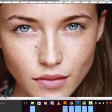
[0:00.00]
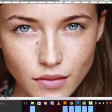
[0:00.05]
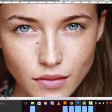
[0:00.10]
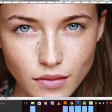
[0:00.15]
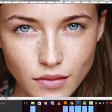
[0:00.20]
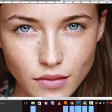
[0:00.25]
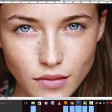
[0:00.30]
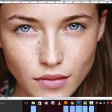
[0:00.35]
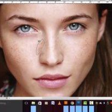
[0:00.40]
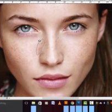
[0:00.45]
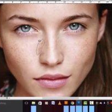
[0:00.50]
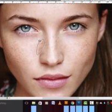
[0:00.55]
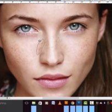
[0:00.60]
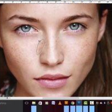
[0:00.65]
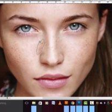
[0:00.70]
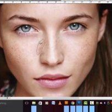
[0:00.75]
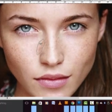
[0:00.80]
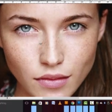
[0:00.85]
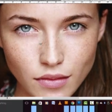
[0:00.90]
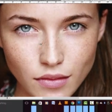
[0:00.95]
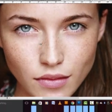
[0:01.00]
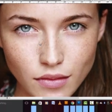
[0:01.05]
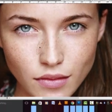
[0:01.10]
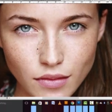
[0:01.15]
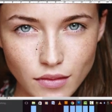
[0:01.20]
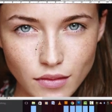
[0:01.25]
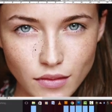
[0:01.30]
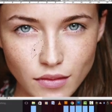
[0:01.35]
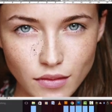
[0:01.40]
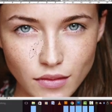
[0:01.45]

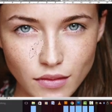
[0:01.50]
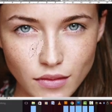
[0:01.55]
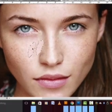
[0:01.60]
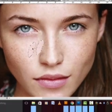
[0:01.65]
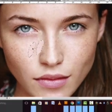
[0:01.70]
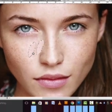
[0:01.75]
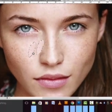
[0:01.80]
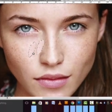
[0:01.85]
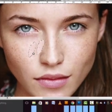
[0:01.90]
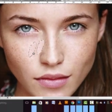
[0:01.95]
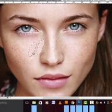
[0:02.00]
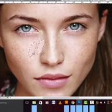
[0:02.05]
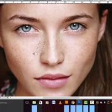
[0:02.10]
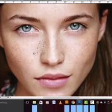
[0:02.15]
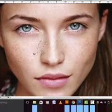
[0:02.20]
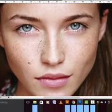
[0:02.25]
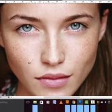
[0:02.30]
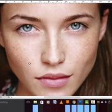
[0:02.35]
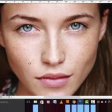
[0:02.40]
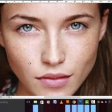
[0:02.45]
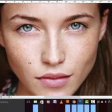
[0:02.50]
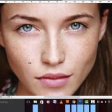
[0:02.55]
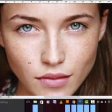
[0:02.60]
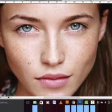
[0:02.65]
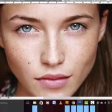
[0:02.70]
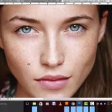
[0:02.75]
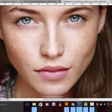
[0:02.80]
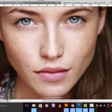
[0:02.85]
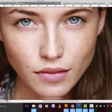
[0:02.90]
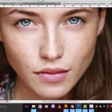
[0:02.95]

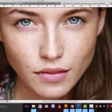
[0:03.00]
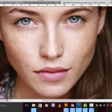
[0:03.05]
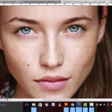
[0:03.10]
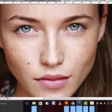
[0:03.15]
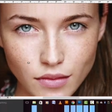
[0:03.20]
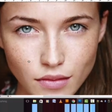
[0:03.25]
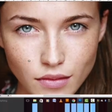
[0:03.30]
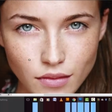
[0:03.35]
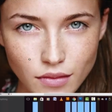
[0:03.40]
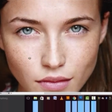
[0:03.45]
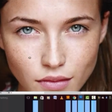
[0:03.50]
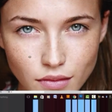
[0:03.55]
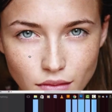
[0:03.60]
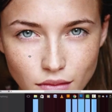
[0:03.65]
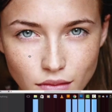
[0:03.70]
[no speech]